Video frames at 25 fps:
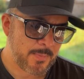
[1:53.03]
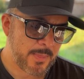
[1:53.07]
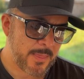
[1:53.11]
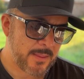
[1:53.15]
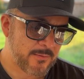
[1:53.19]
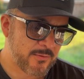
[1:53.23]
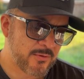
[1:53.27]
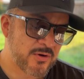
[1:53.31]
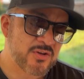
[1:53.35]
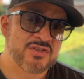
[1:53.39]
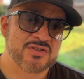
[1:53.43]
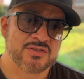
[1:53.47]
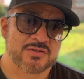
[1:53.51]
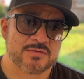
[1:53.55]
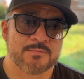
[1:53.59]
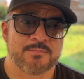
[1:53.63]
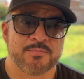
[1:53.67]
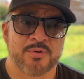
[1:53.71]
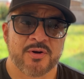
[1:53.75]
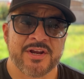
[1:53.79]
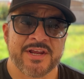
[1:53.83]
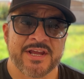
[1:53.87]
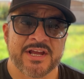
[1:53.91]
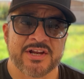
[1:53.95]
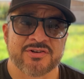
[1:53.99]
which is
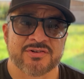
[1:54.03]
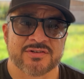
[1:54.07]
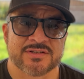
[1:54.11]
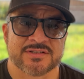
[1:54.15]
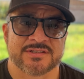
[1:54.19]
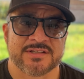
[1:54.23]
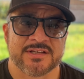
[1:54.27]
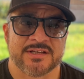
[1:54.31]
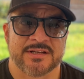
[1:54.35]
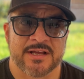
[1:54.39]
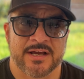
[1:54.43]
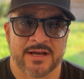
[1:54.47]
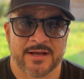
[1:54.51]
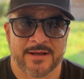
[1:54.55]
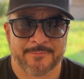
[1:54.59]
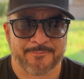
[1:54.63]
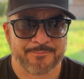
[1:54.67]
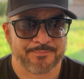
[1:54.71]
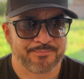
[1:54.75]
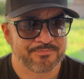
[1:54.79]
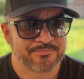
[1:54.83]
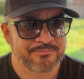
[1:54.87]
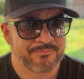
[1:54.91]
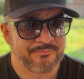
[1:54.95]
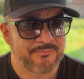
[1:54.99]
pretty interesting
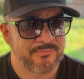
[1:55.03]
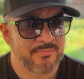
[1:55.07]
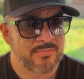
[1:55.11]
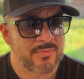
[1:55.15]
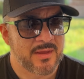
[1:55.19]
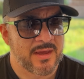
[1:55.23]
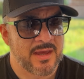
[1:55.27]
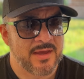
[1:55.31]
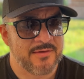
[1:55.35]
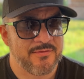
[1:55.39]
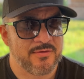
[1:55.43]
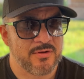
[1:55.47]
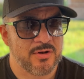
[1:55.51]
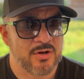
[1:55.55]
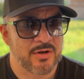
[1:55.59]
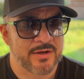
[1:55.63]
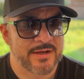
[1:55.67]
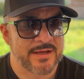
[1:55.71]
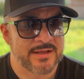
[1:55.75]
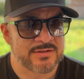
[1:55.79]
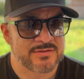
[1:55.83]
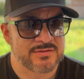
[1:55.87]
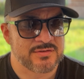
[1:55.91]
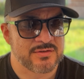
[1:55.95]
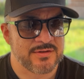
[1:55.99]
um, if you look
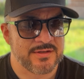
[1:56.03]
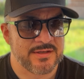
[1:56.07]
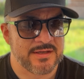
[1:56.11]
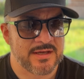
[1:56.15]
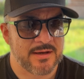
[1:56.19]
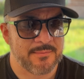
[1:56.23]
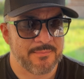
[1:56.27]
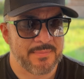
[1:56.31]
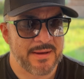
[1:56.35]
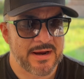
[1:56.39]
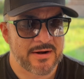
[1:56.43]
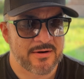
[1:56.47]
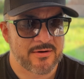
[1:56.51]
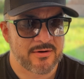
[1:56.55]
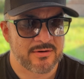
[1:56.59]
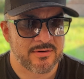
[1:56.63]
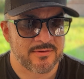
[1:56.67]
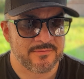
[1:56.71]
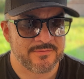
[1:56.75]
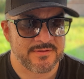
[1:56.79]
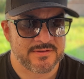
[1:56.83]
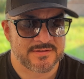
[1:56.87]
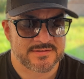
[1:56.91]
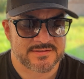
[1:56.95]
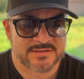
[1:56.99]
into the uh, background
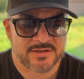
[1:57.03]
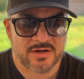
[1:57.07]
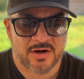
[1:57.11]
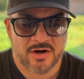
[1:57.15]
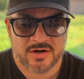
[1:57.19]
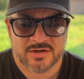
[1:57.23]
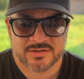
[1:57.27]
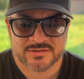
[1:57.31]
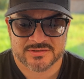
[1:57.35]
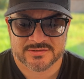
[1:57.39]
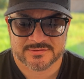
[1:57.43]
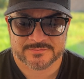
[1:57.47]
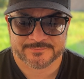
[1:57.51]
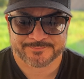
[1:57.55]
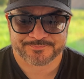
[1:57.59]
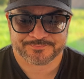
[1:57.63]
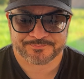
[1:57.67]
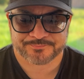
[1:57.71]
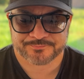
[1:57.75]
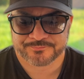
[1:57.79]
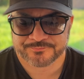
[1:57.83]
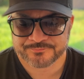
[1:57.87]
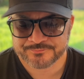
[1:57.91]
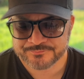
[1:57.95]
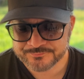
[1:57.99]
of these cigars.
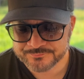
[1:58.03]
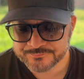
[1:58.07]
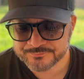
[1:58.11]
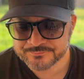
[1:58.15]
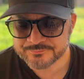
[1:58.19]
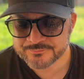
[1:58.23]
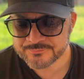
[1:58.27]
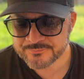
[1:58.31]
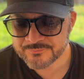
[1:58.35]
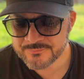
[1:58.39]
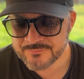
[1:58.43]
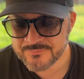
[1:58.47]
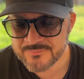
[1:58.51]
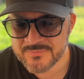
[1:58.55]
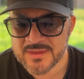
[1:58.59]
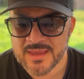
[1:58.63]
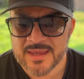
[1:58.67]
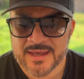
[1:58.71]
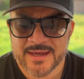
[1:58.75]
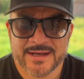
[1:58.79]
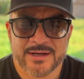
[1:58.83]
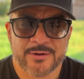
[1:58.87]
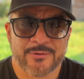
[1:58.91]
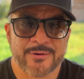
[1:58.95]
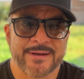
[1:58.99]

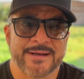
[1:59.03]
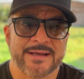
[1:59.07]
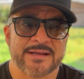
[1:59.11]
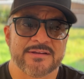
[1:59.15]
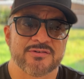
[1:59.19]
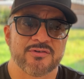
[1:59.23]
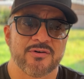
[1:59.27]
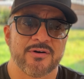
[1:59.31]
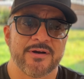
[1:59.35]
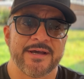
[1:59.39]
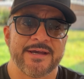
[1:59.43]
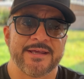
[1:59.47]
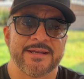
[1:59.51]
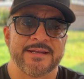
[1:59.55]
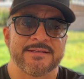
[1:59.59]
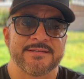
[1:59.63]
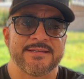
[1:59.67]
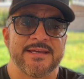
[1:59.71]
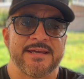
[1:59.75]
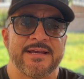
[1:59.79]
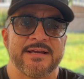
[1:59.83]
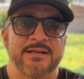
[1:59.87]
Anyway, let's go ahead and take